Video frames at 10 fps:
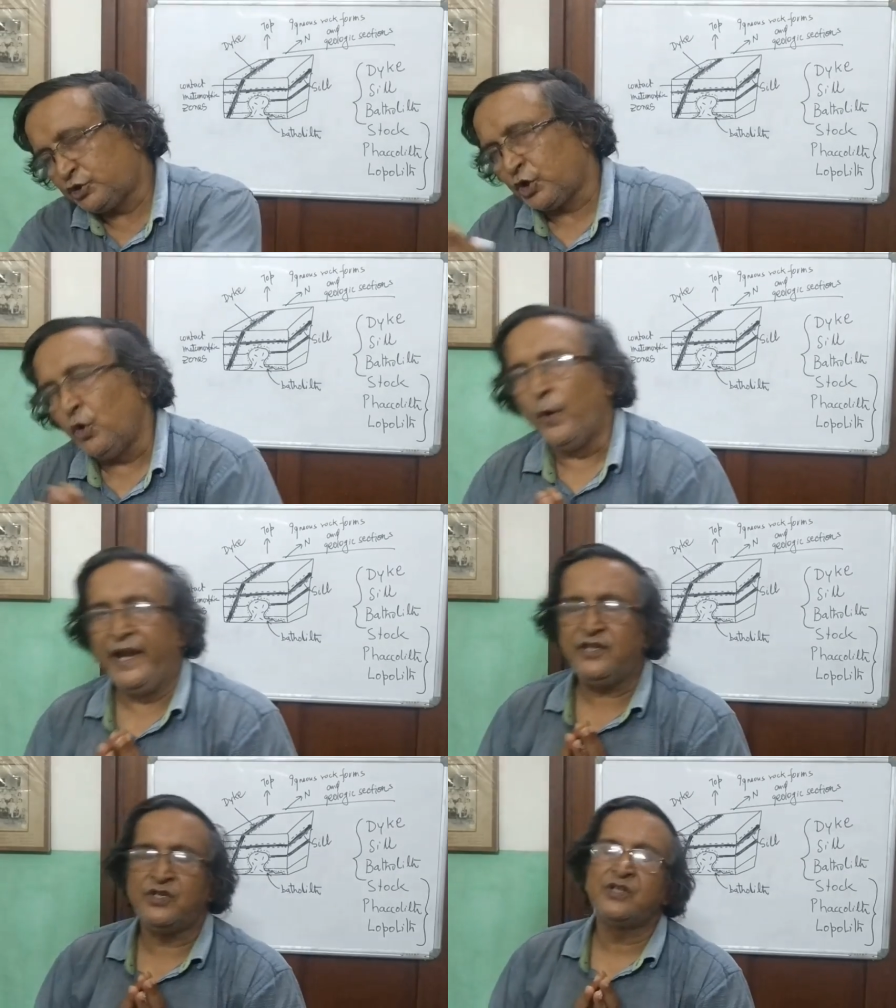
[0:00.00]
through
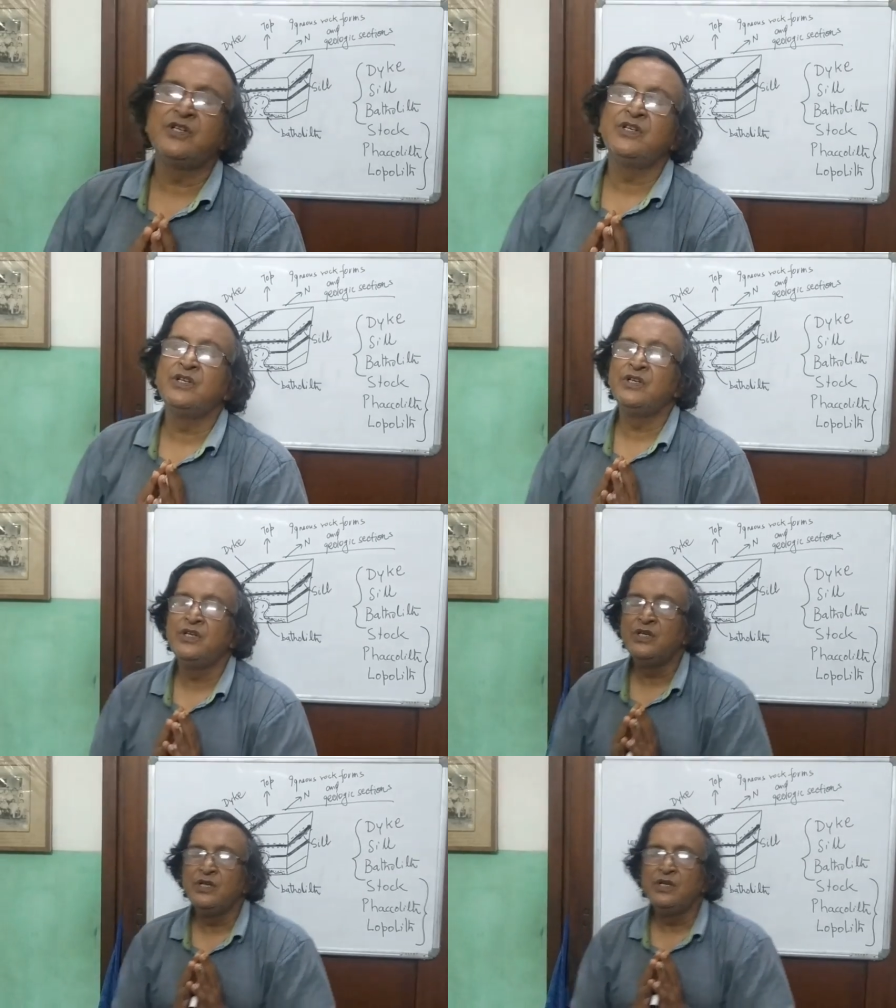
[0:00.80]
it,
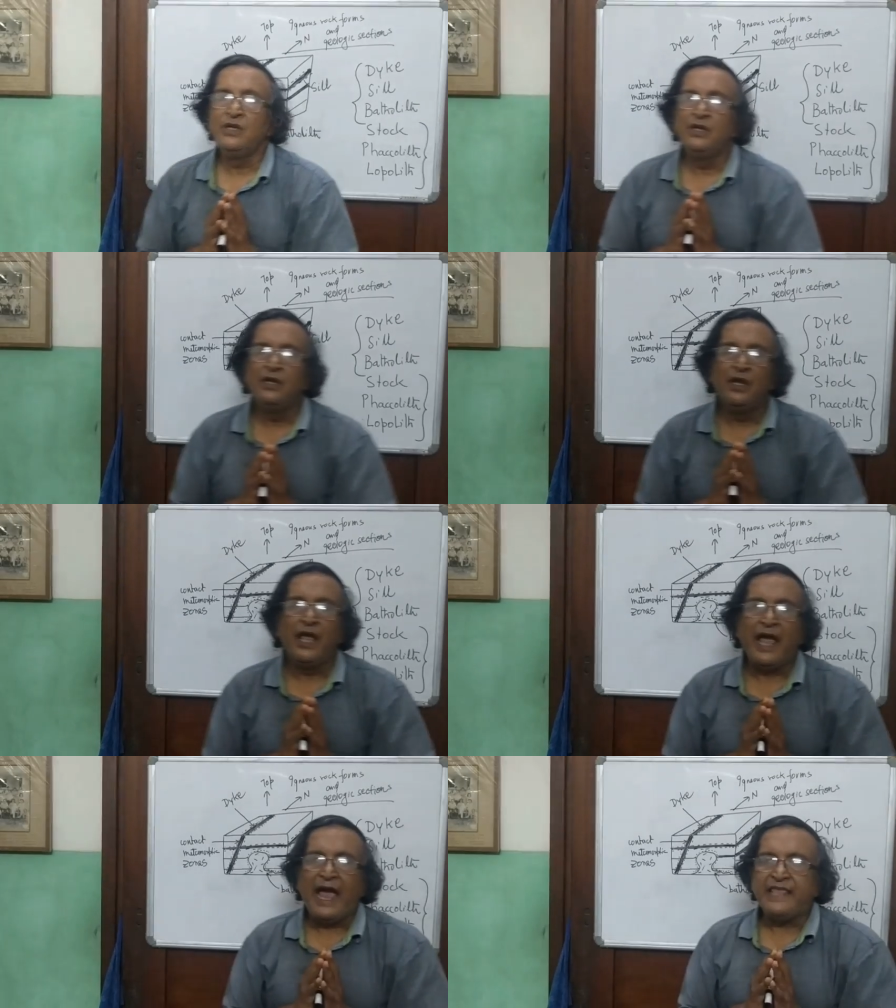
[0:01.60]

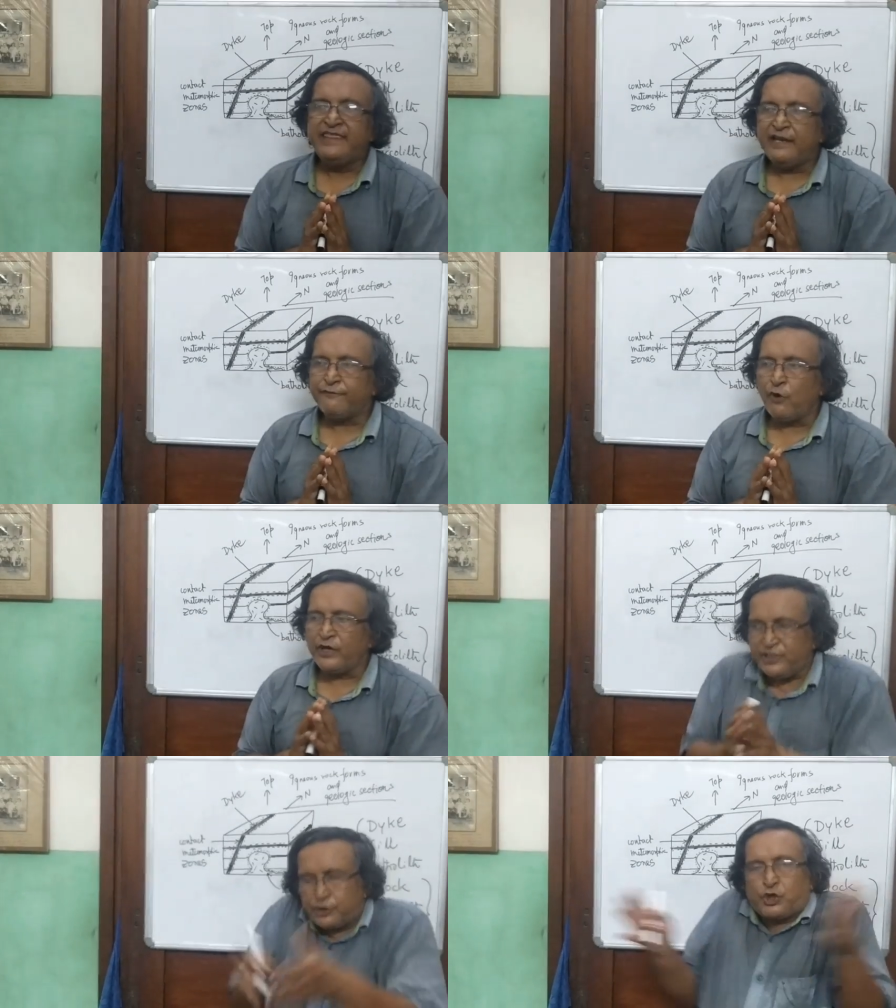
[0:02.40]
and therefore
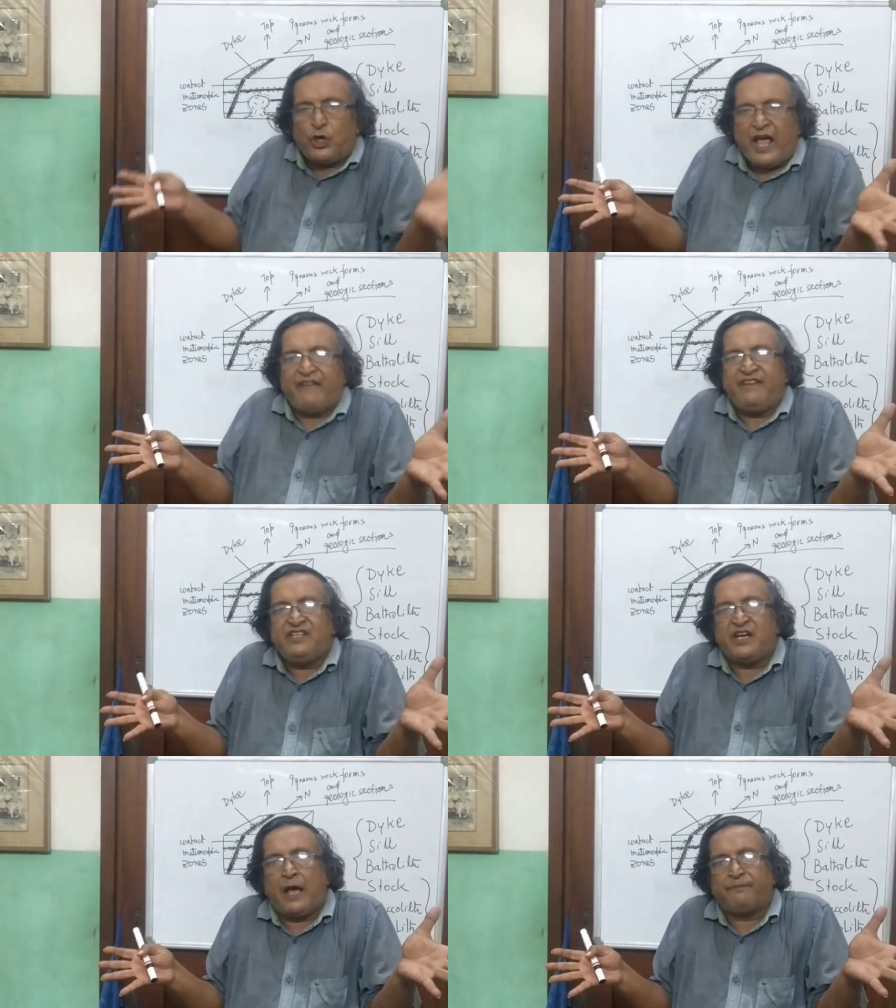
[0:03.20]
it should have
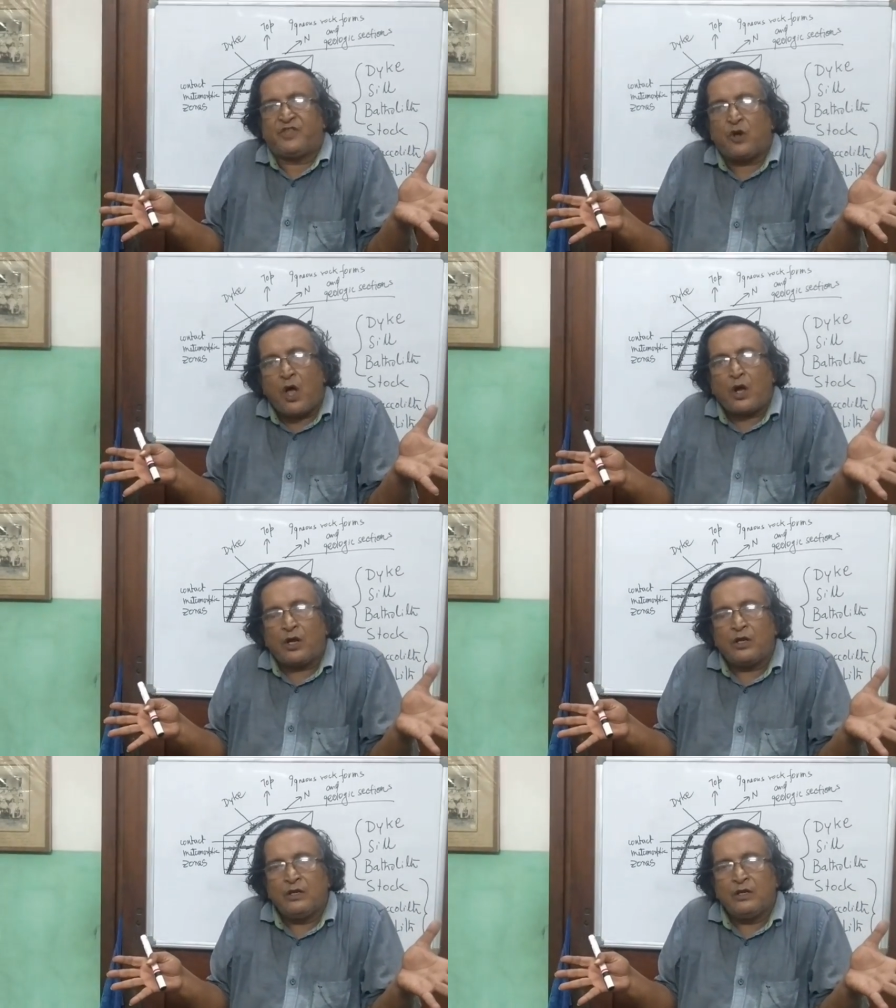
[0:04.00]
heated up the rock.